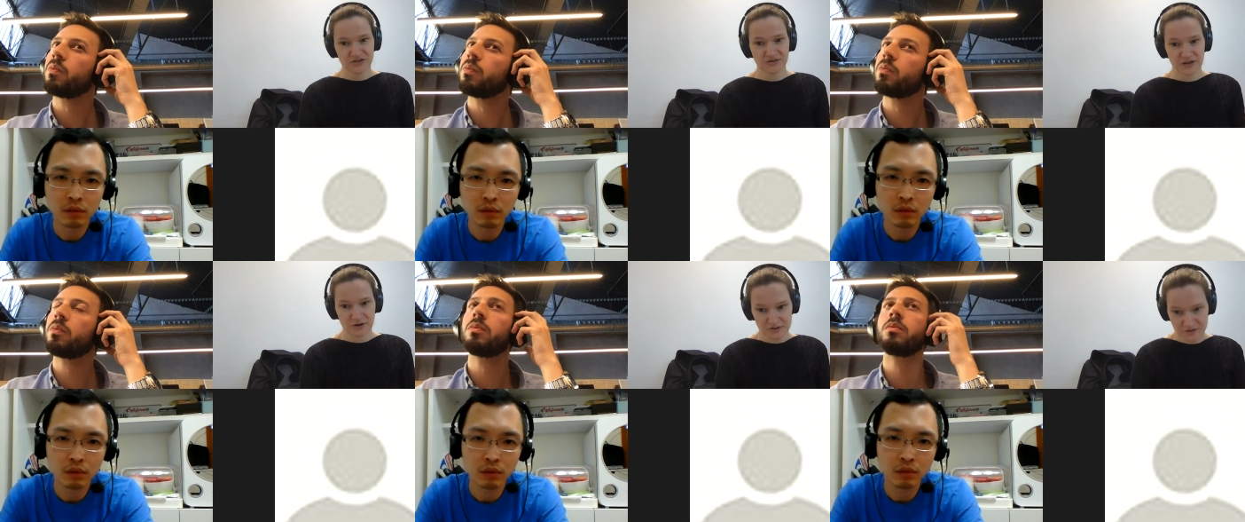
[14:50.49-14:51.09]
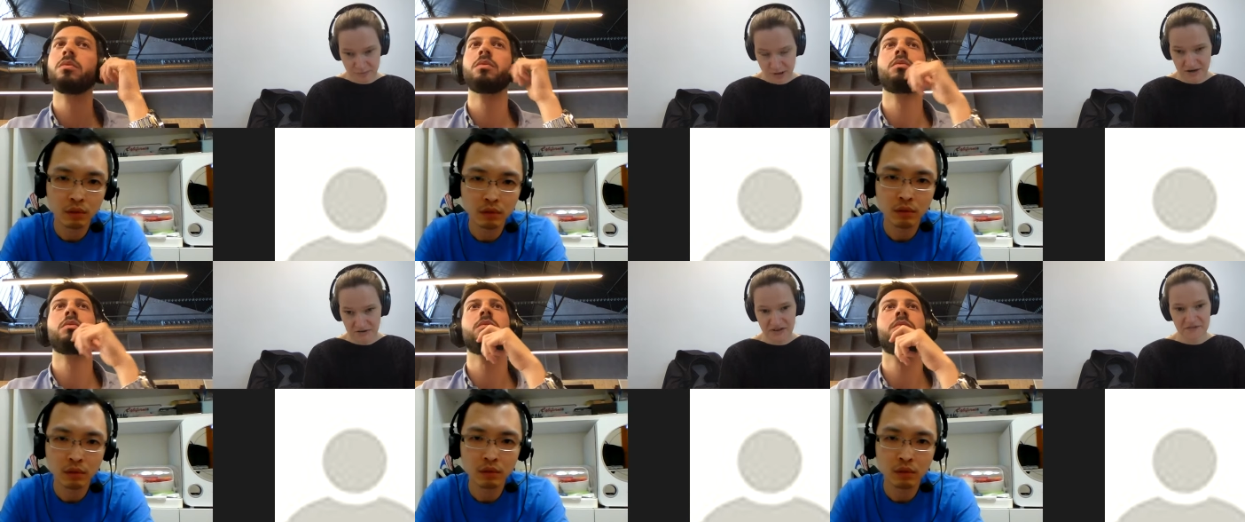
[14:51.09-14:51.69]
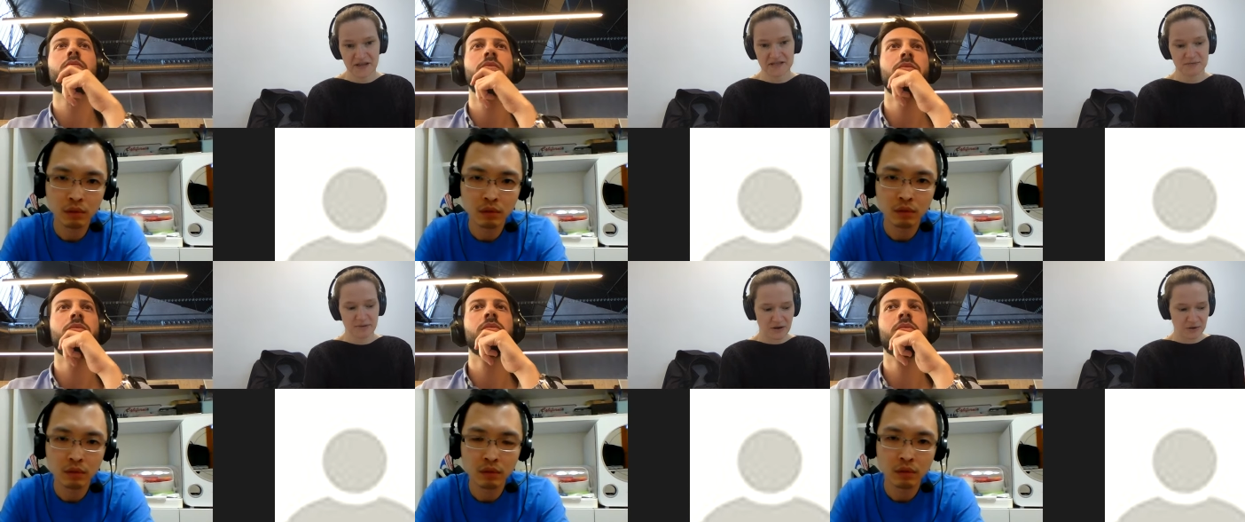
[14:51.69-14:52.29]
Speaker 1: So there's part of it that's
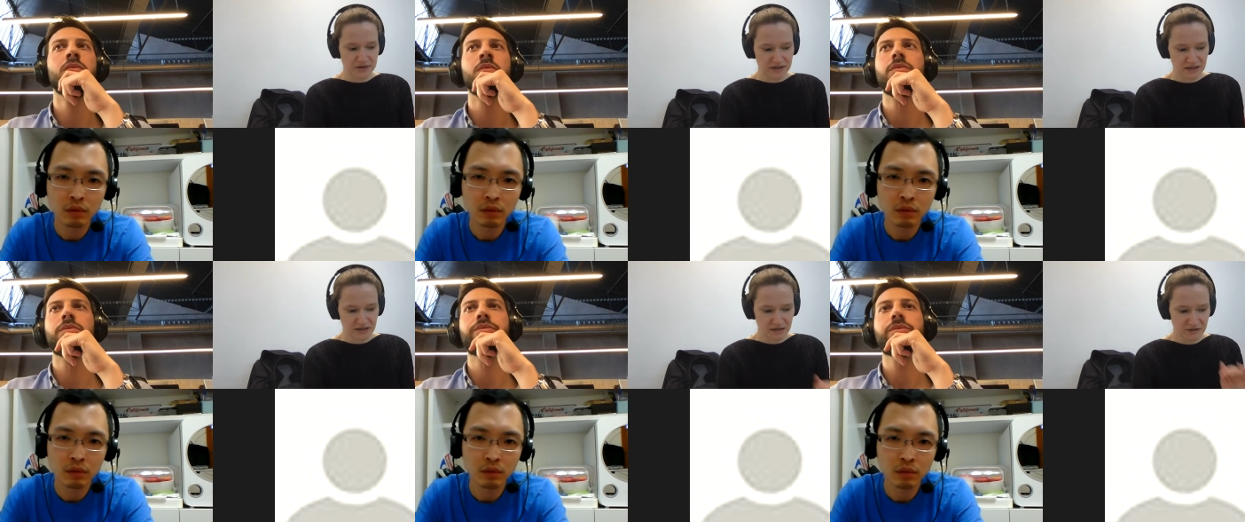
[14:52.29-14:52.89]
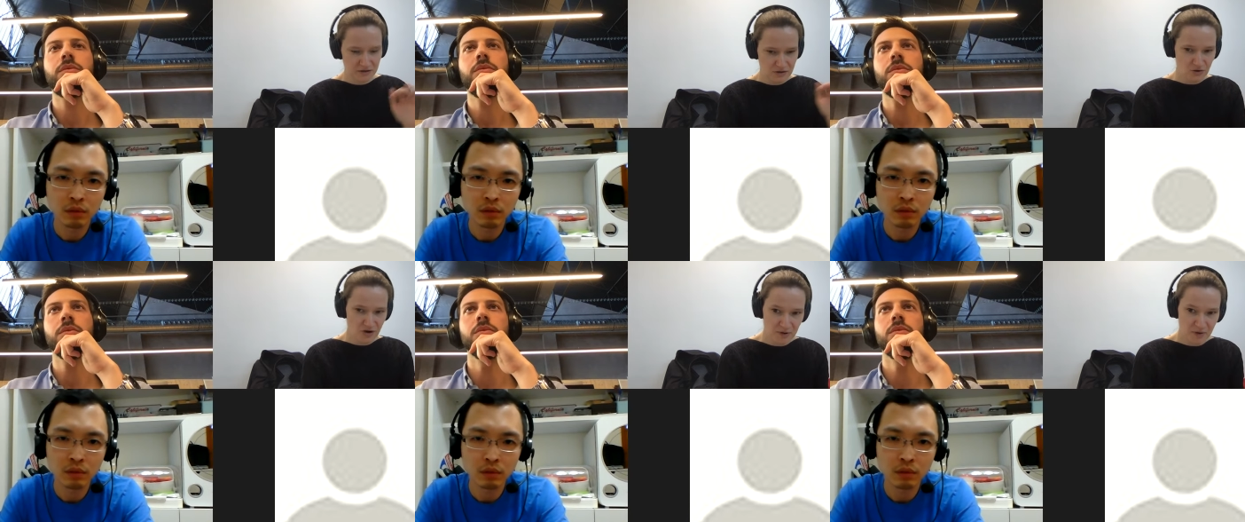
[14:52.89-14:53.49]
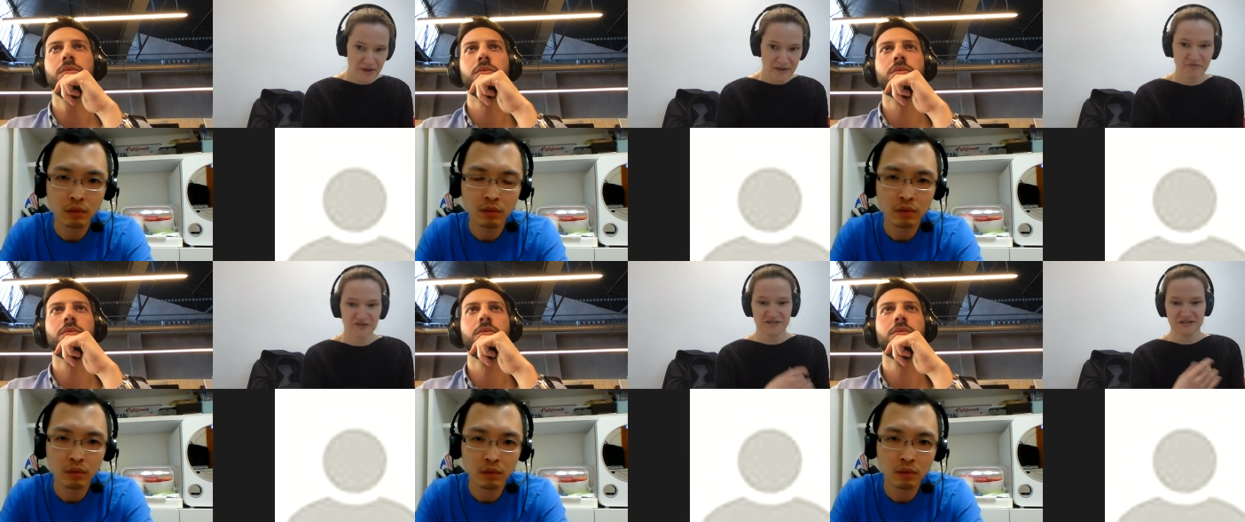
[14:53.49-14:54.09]
about like normal web
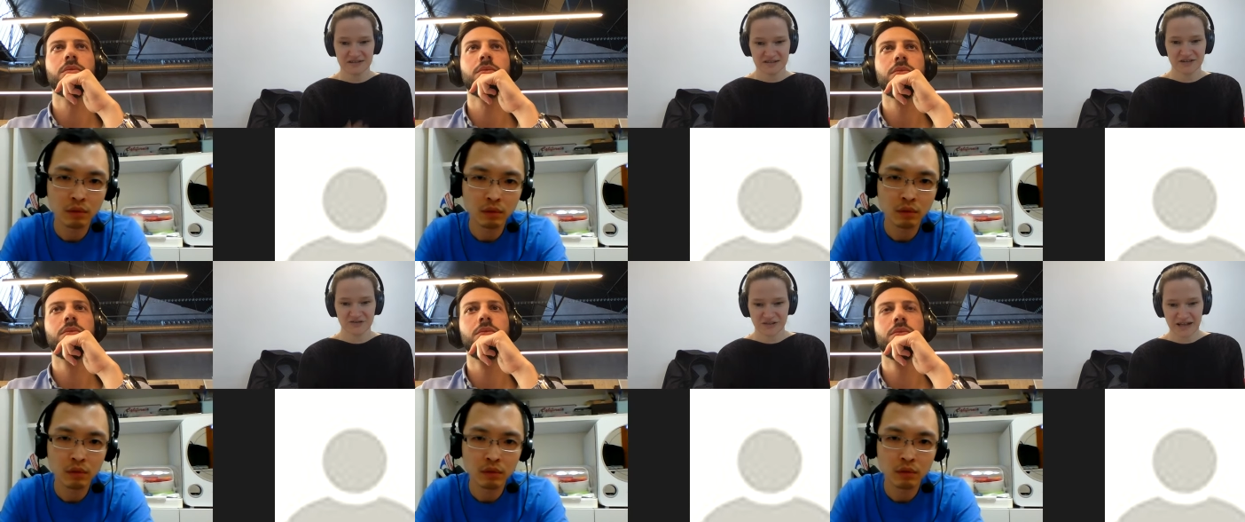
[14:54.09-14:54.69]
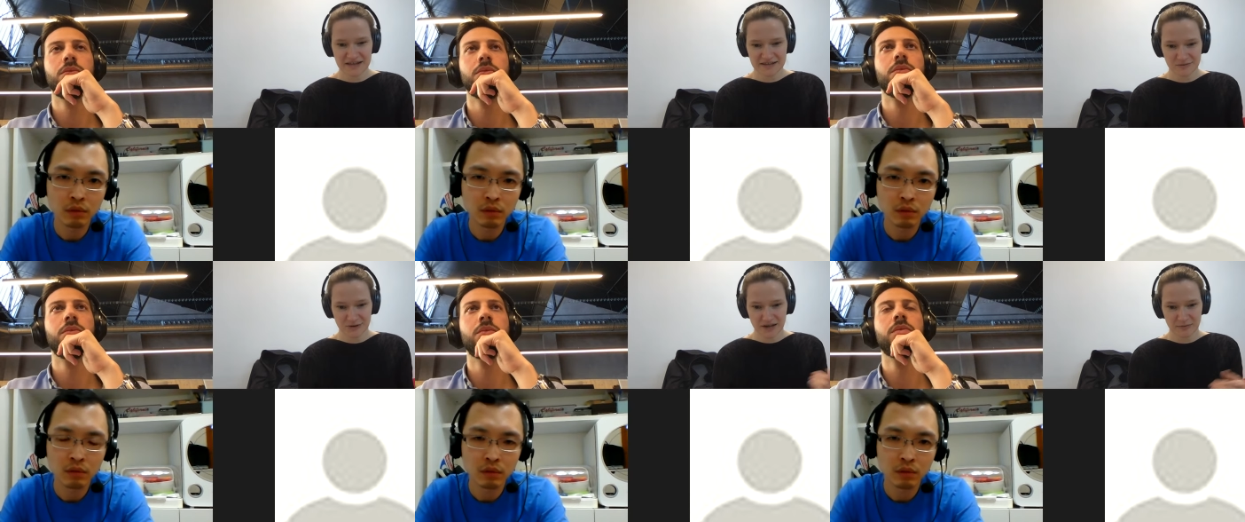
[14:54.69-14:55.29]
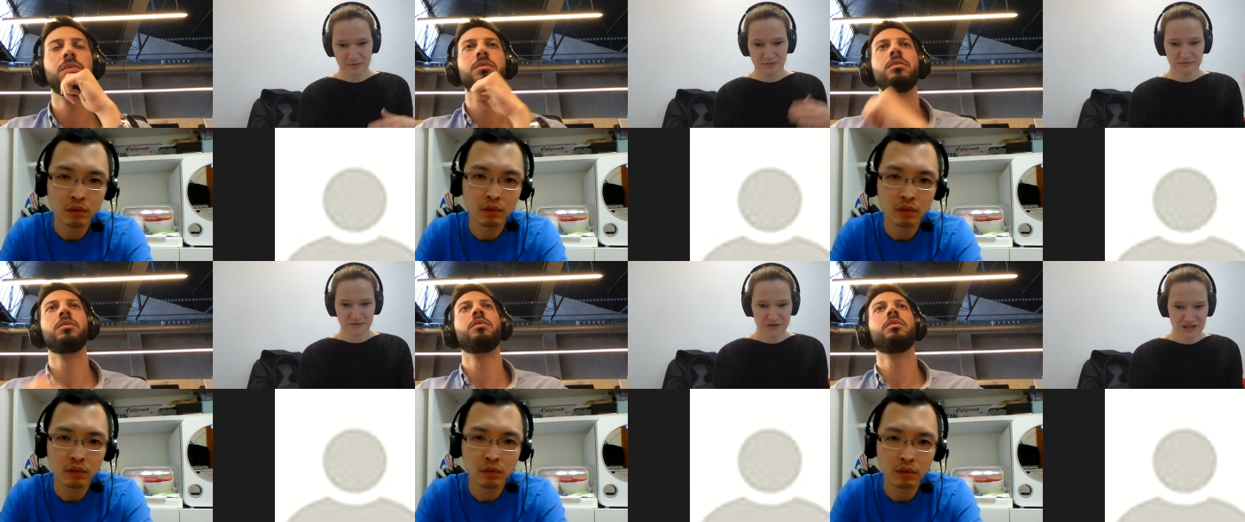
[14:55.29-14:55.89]
versus decentralized web,
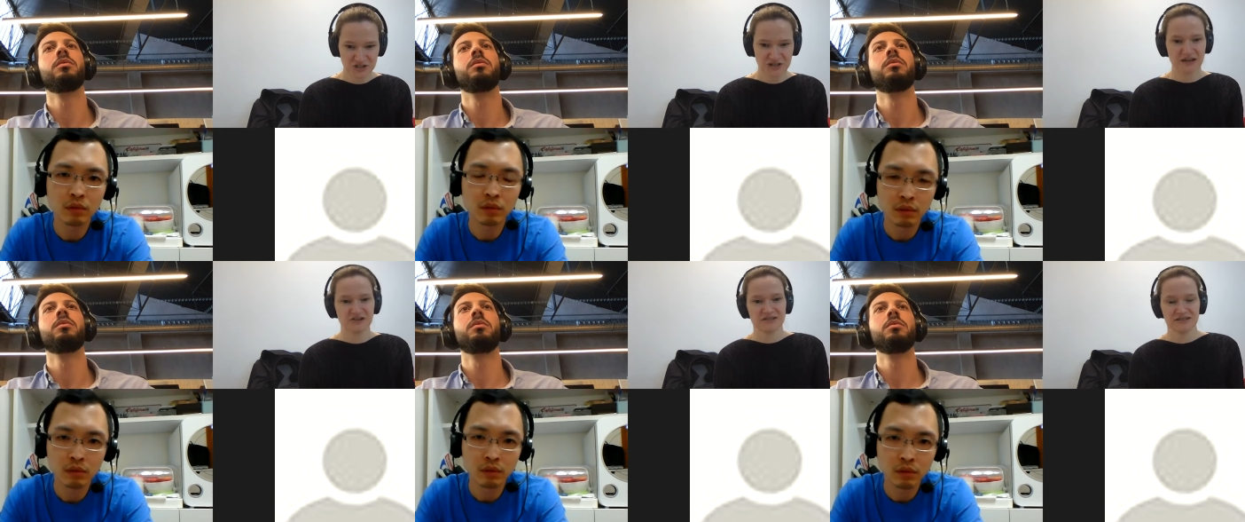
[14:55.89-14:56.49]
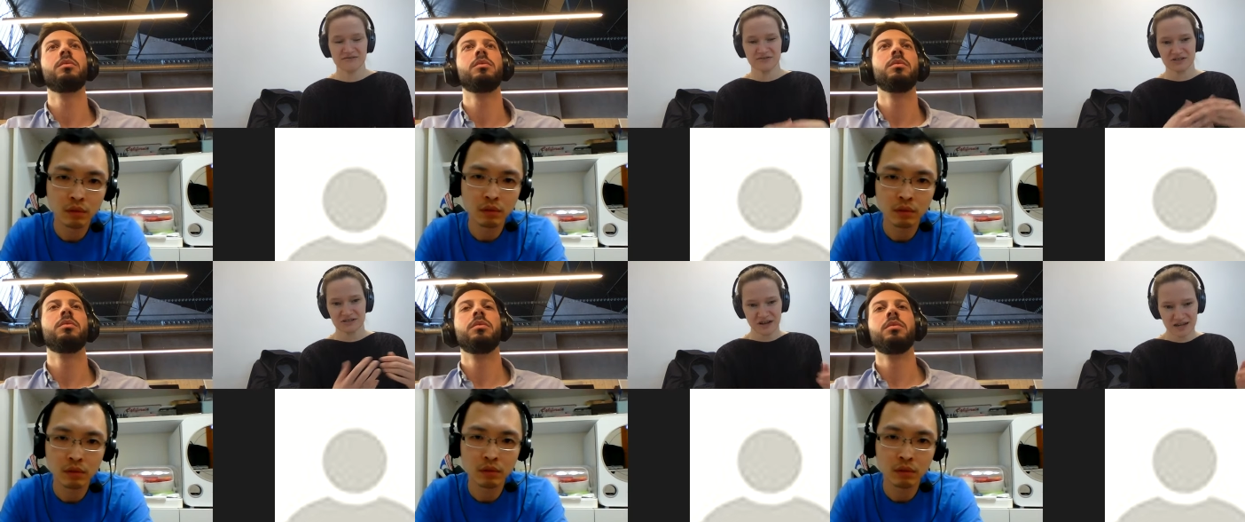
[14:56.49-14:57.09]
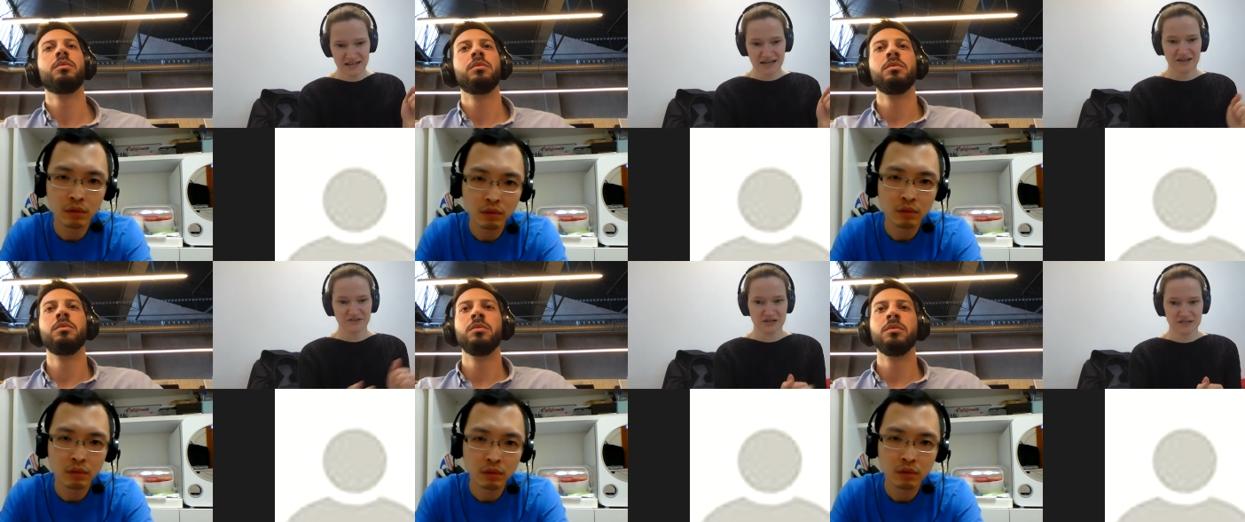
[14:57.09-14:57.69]
location addressing versus content
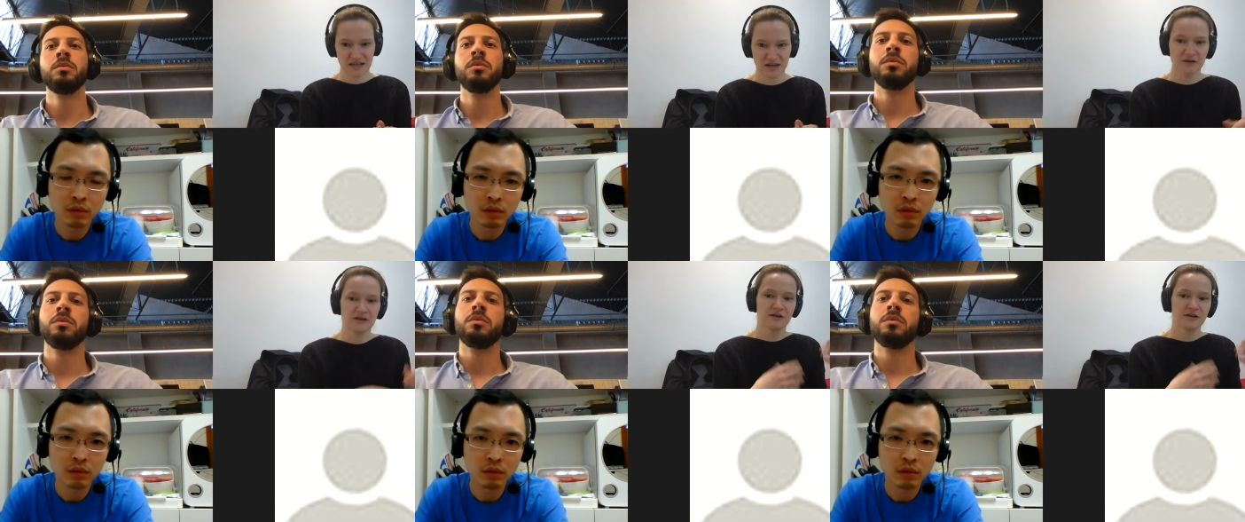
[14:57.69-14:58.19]
addressing,